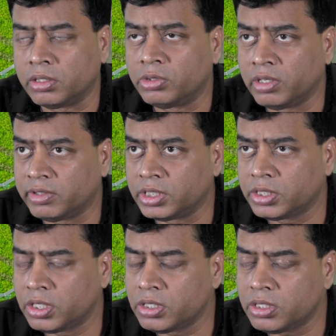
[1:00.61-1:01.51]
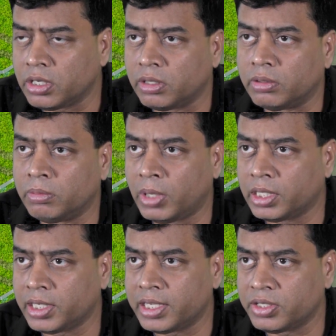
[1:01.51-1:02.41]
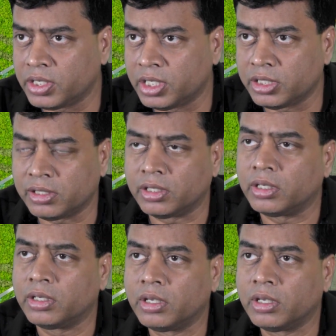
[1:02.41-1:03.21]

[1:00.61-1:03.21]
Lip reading: or whoever you choose to do, multi-signature